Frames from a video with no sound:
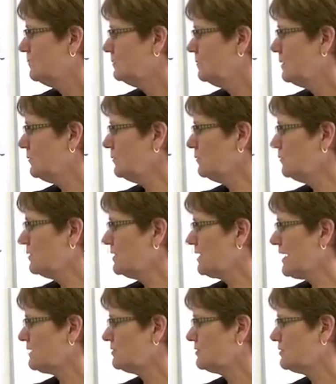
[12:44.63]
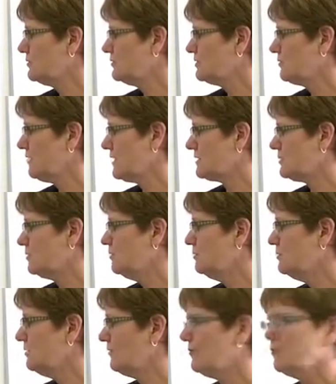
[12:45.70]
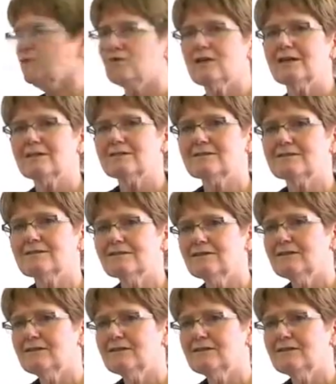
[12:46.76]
People react to stress two different ways.